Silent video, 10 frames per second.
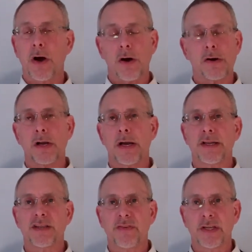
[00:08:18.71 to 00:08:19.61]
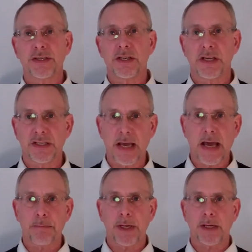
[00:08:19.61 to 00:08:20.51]
all kinds of incidents
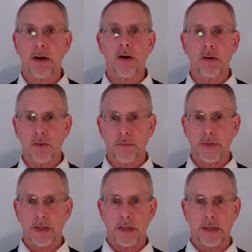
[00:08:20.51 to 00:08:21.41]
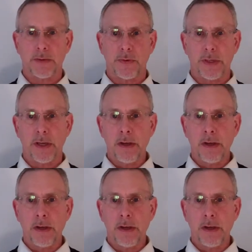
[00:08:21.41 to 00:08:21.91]
happening all over the country